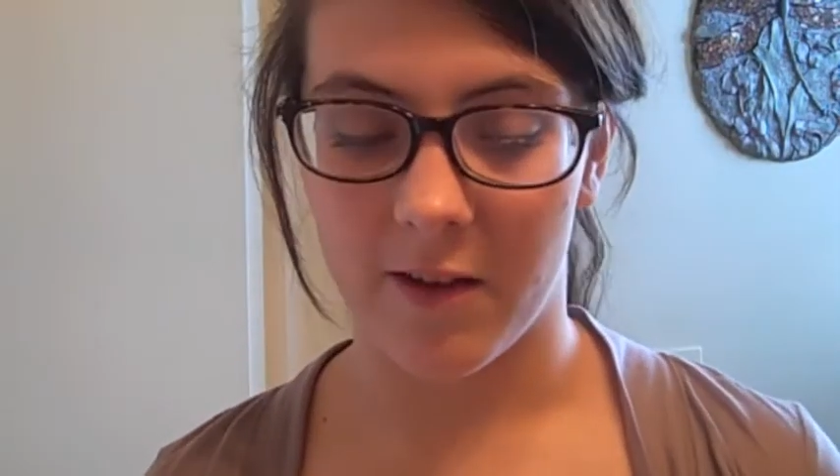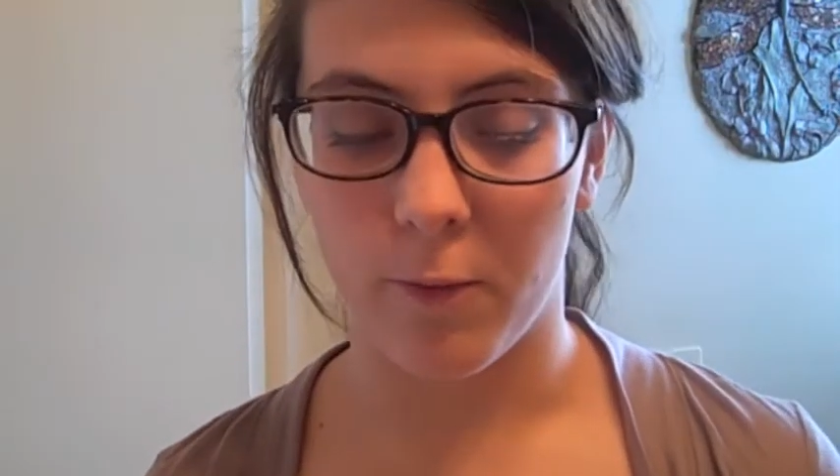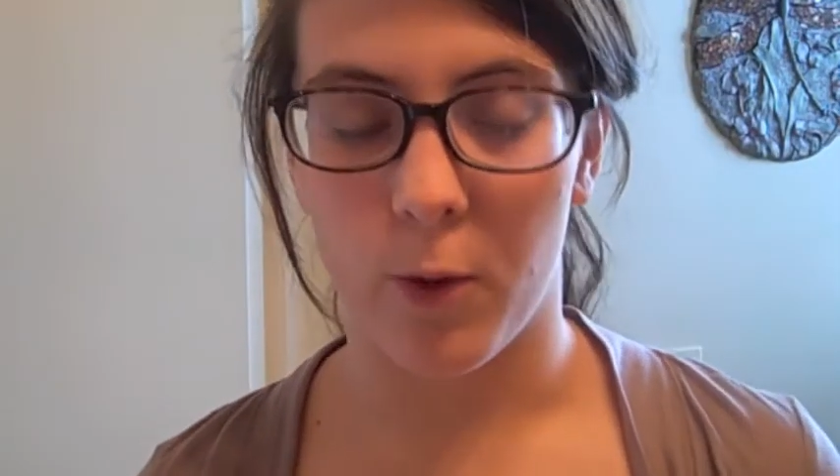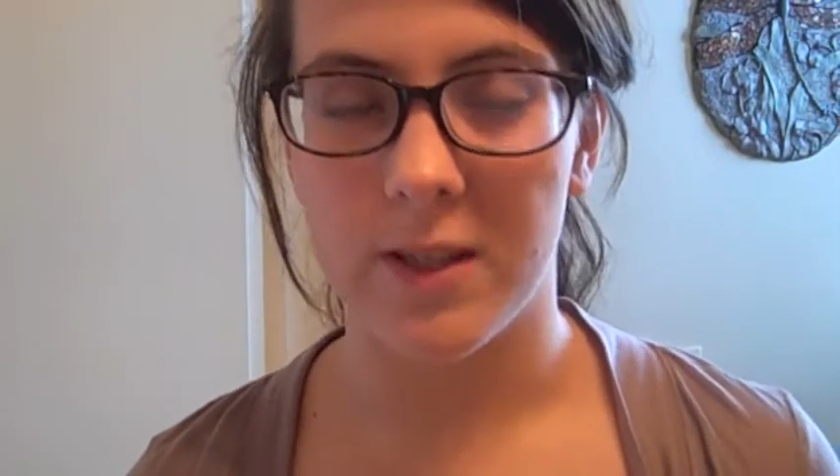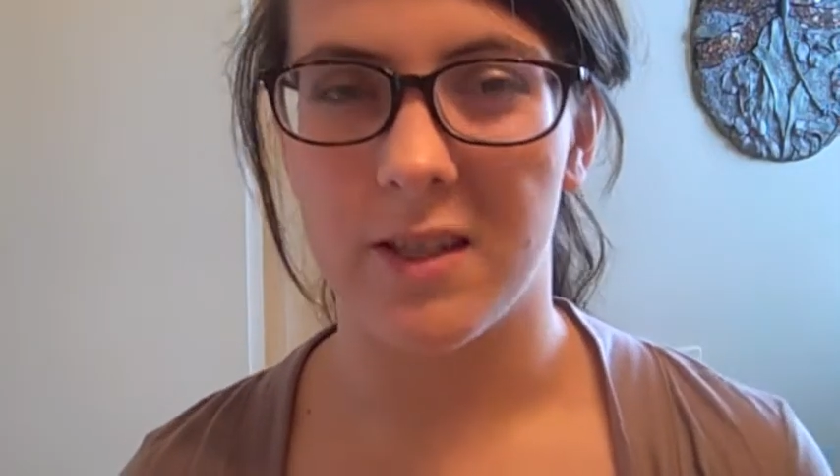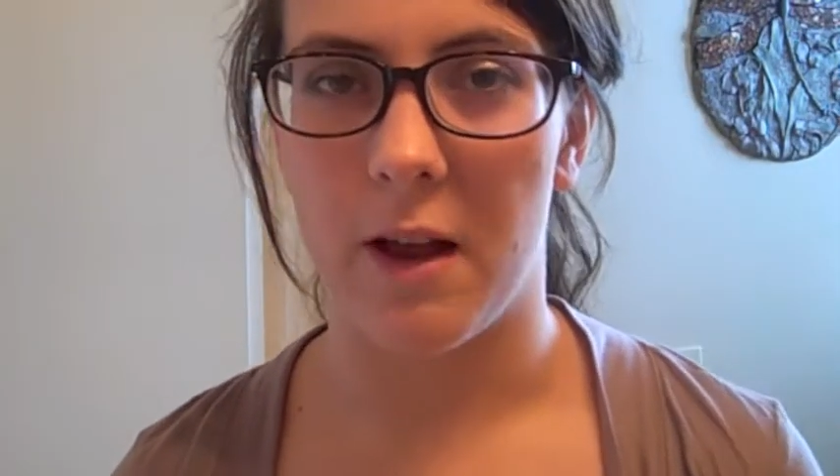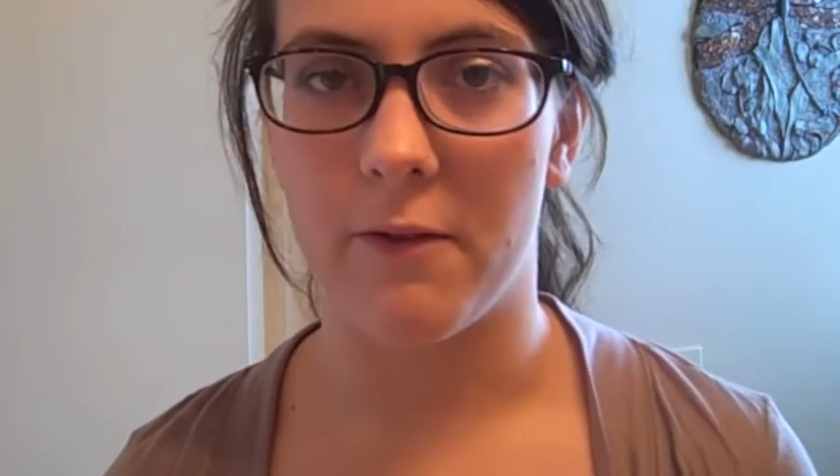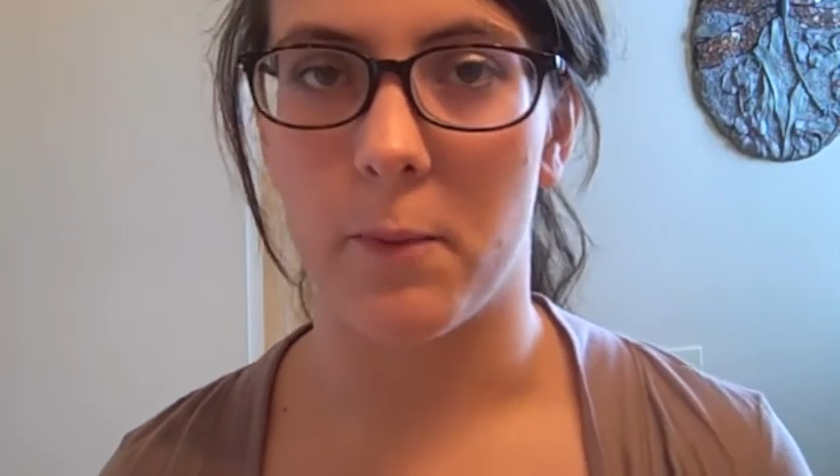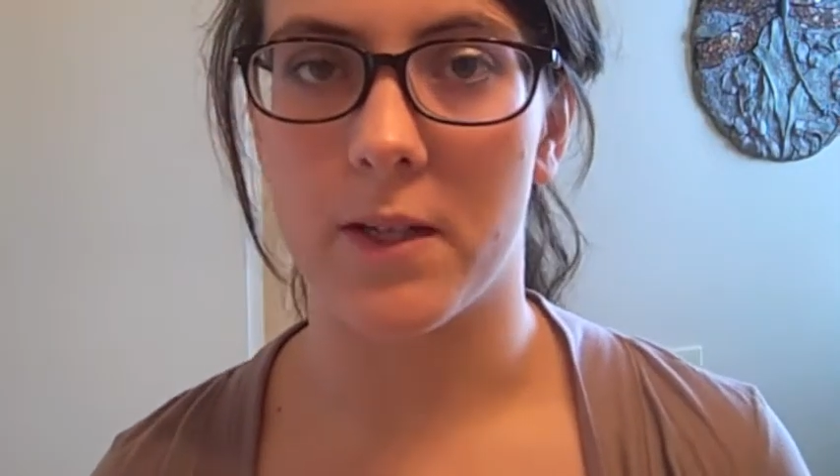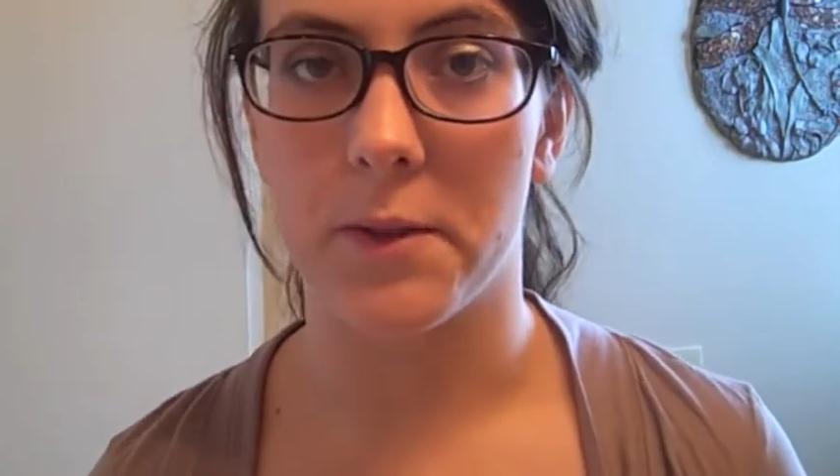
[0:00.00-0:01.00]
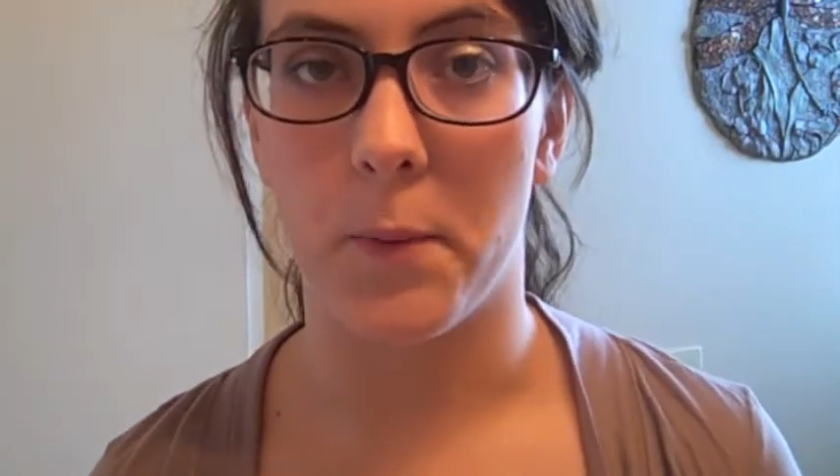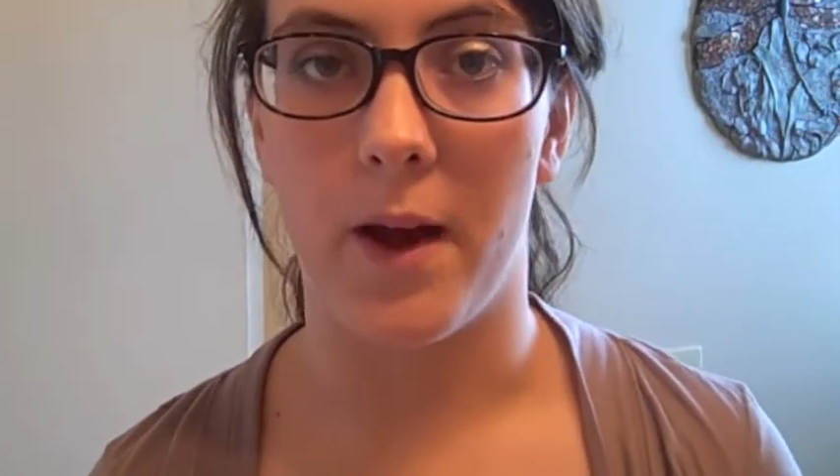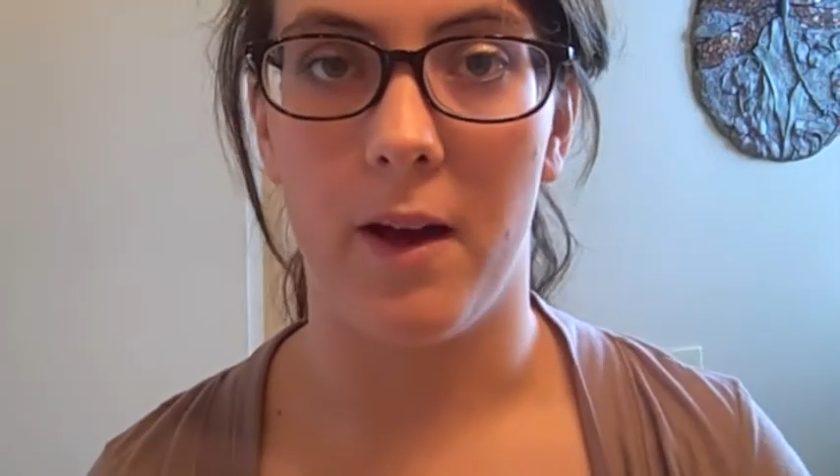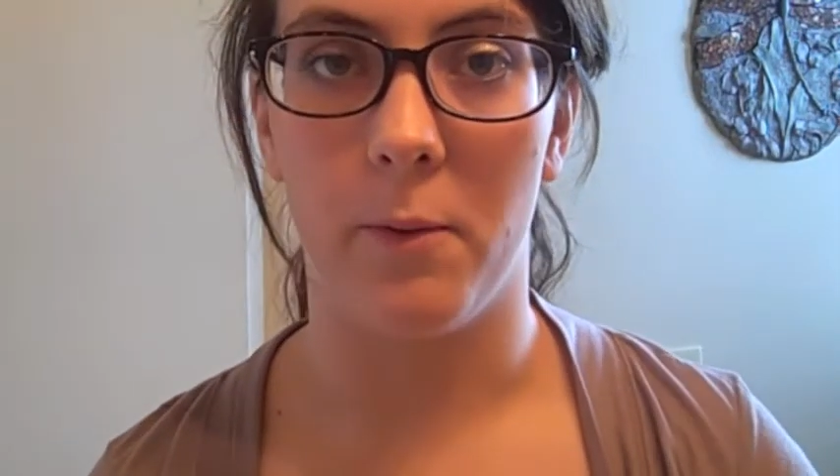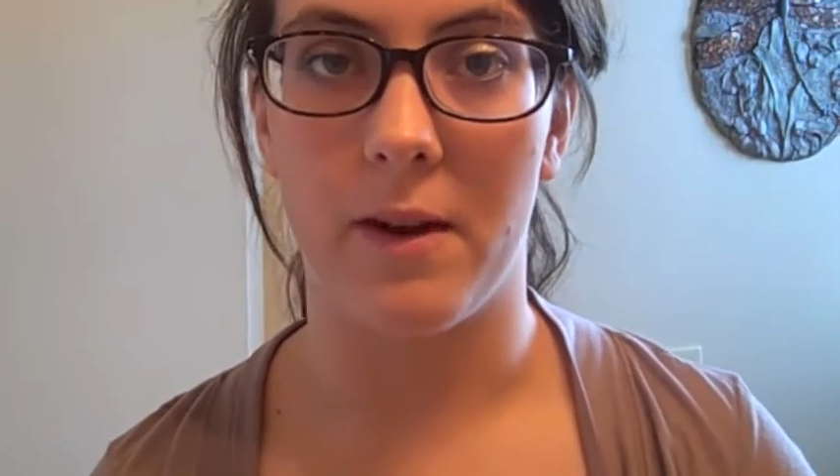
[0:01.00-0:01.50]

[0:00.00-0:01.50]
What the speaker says: Of course, every once in a while,